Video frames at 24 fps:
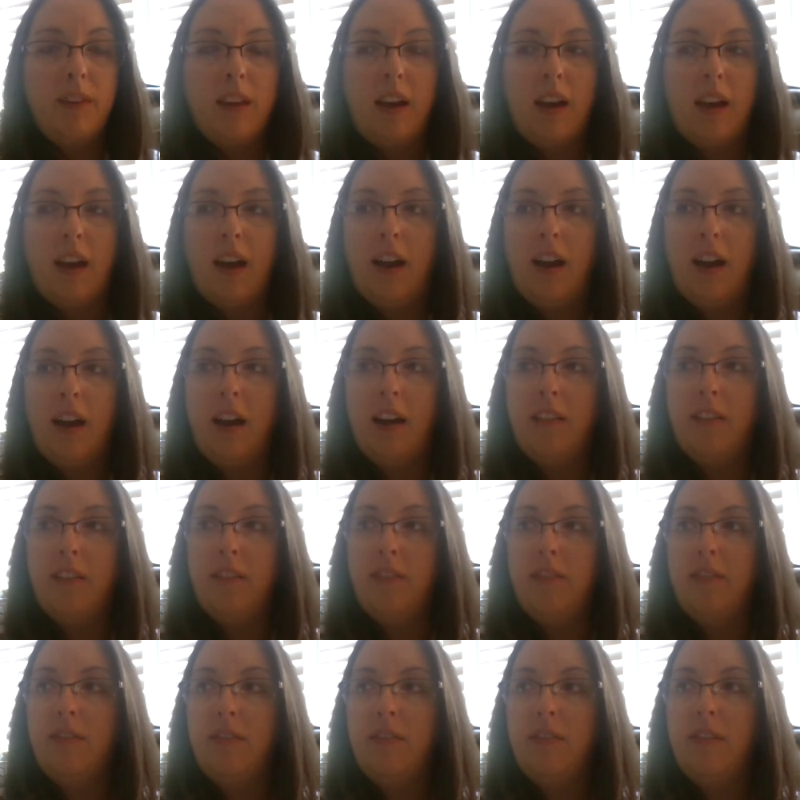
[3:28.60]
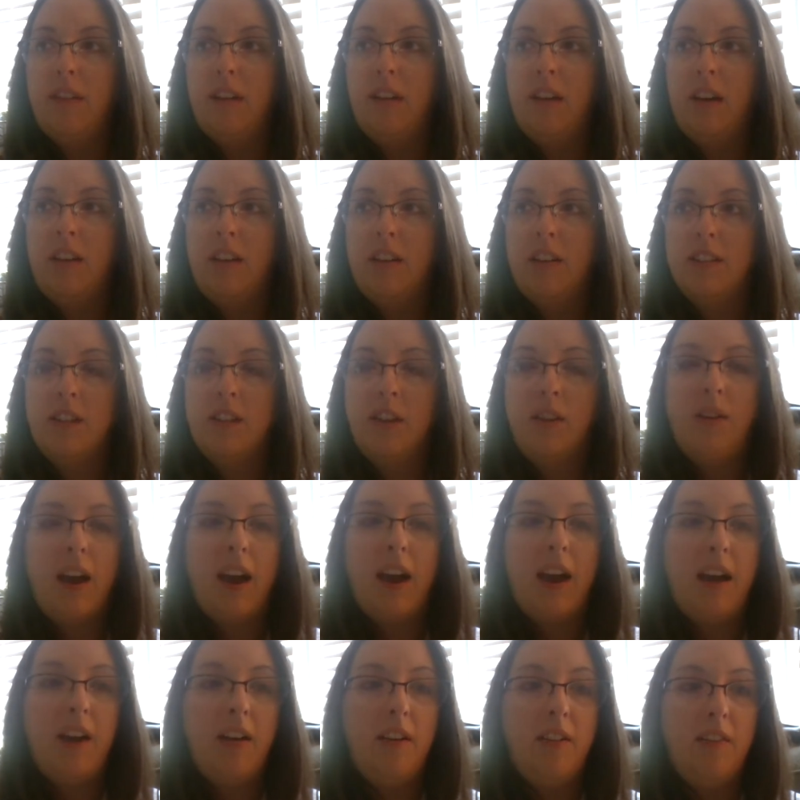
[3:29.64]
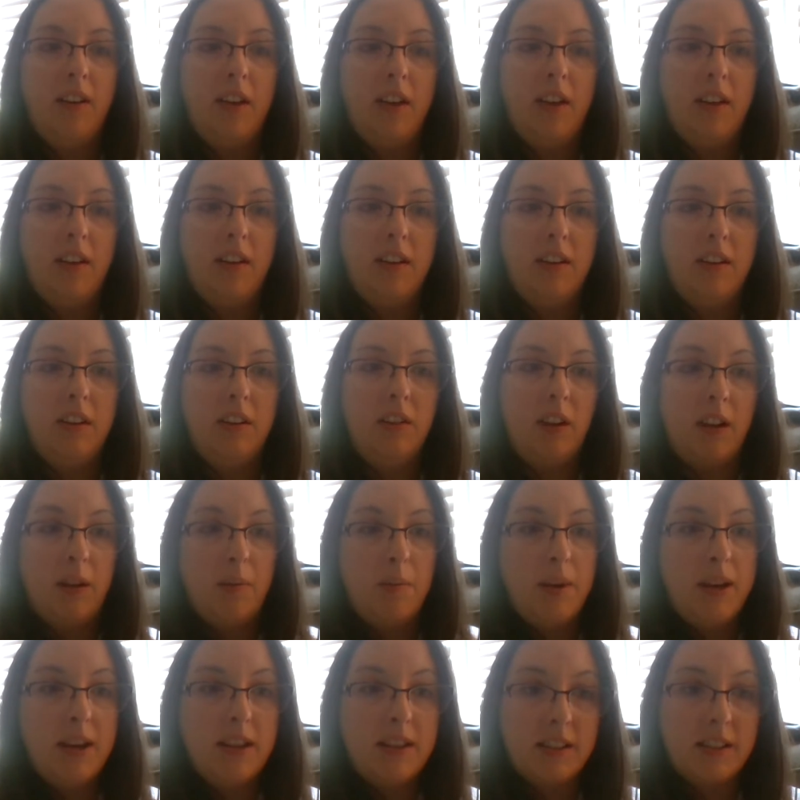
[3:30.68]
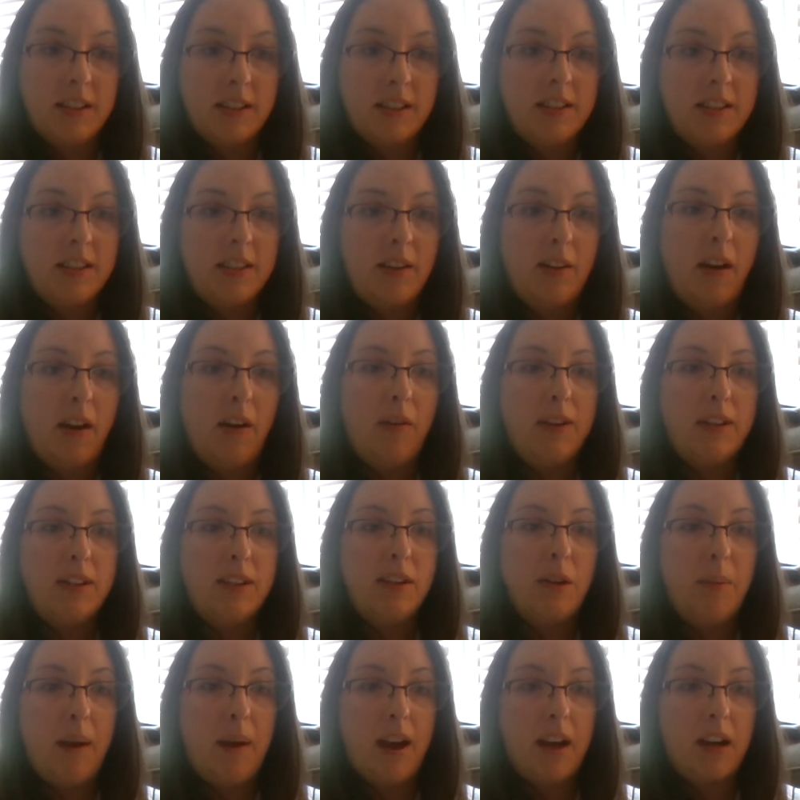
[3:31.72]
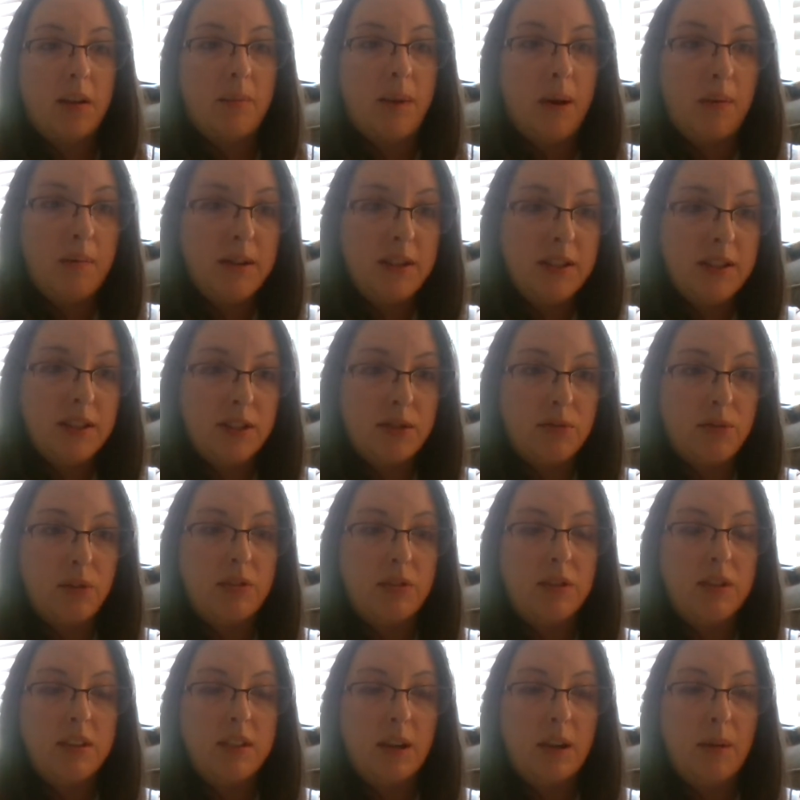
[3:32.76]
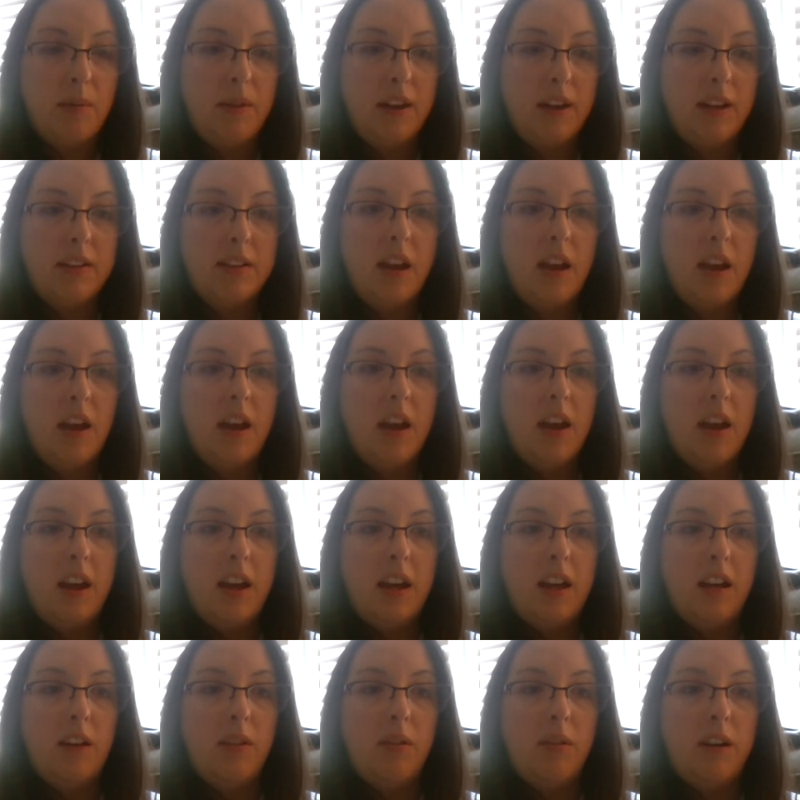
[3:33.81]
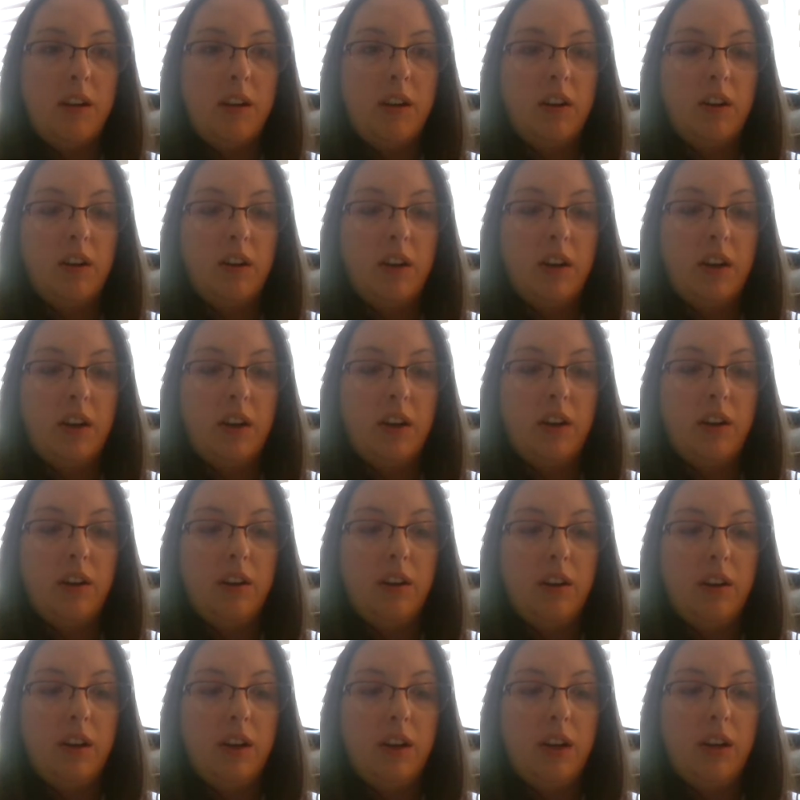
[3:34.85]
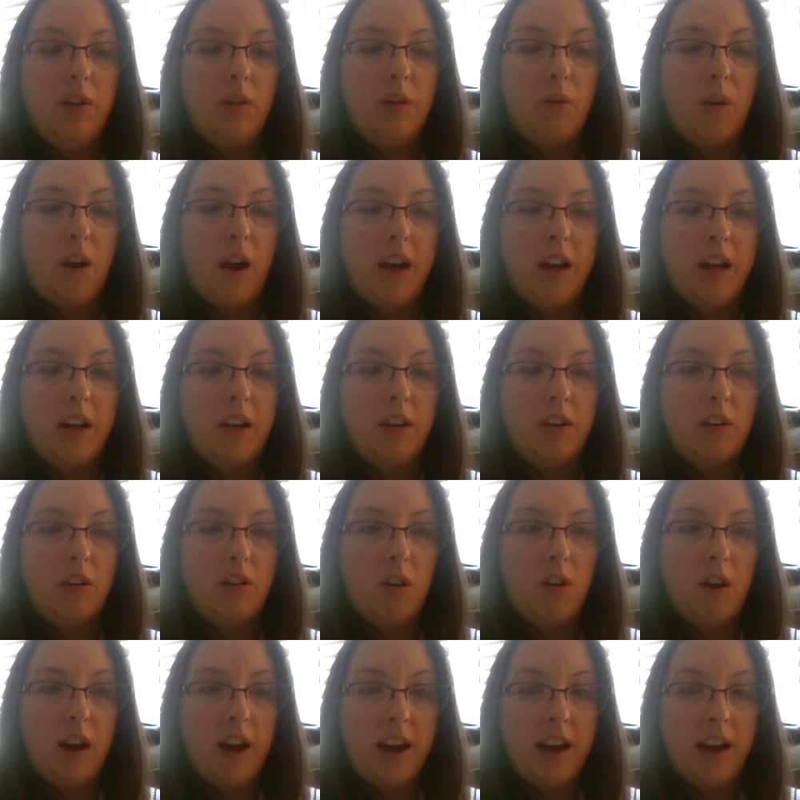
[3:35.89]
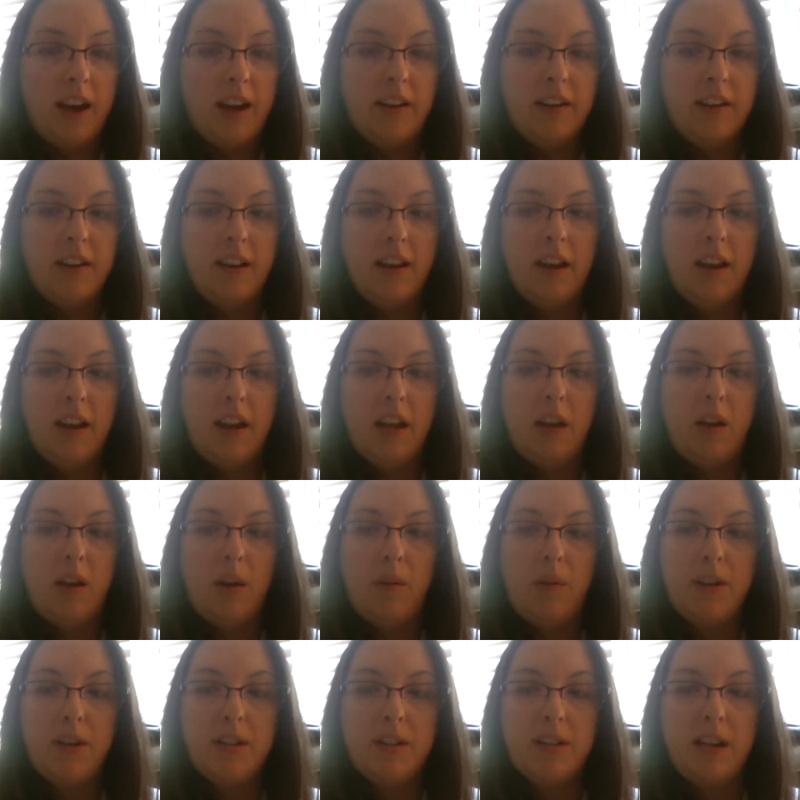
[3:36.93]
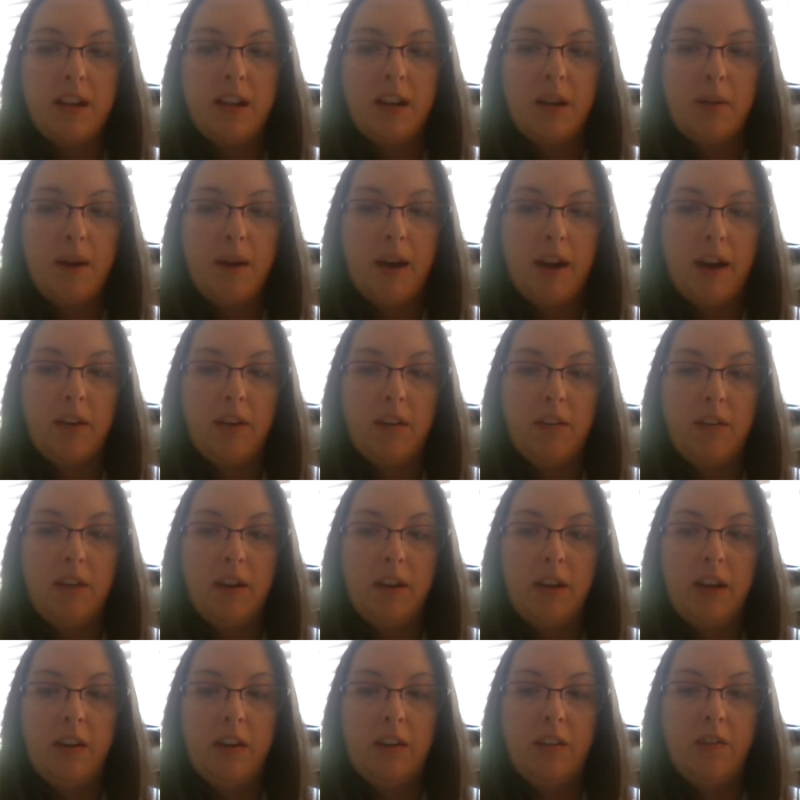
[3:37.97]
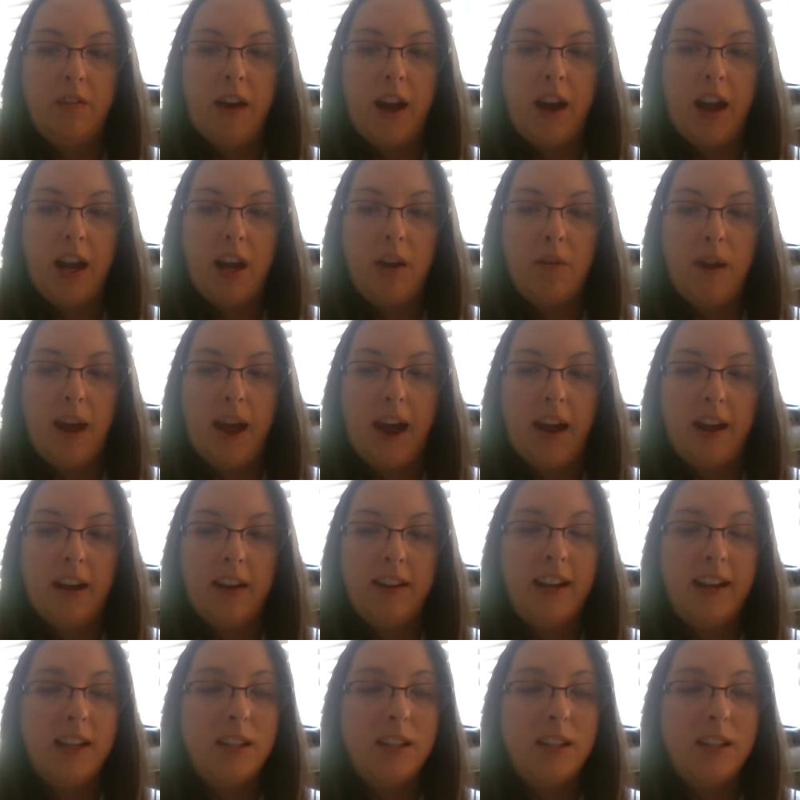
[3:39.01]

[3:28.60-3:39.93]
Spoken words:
I also have a degree in business, so I always go back to my business roots in some of this. When you're writing your grant, you always think about your value added.